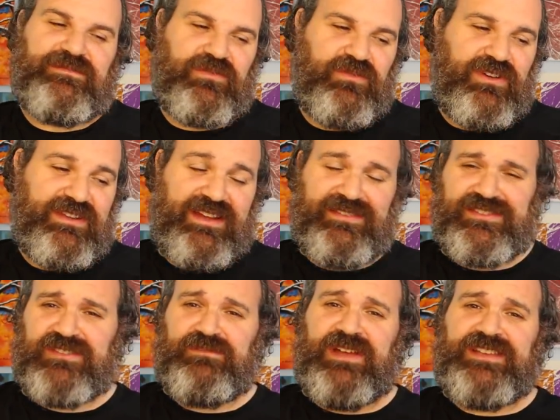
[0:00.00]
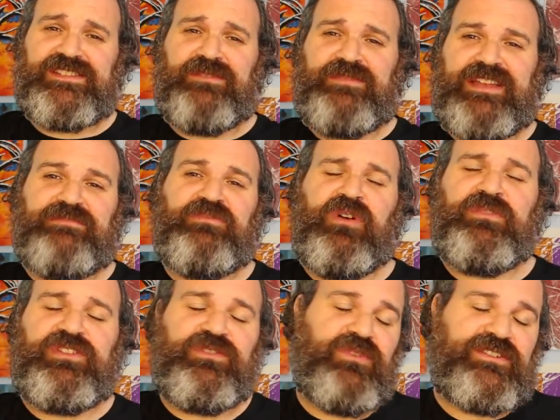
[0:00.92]
Number one, how to spice up any
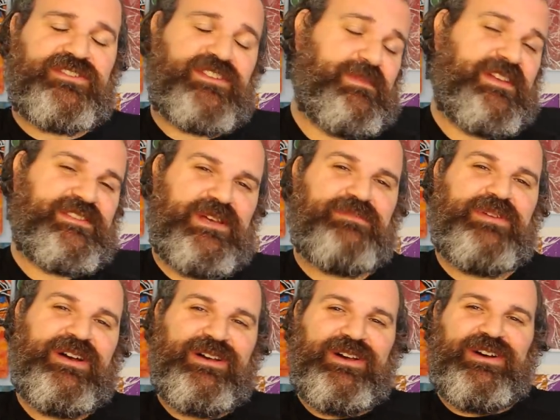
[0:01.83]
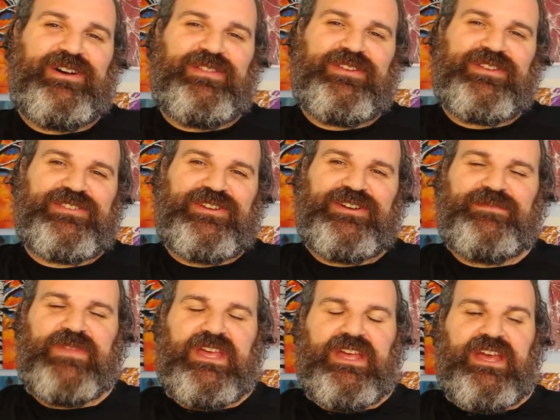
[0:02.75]
moment you want to spice up on the
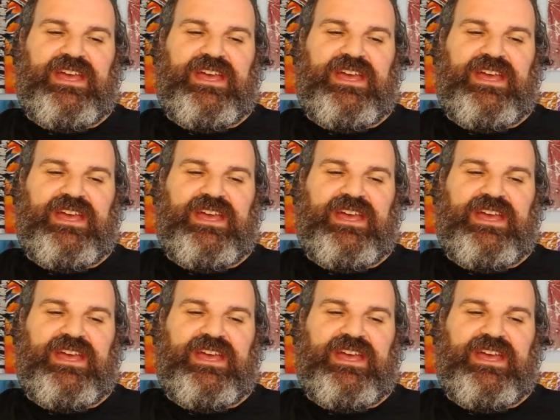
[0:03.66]
guitar,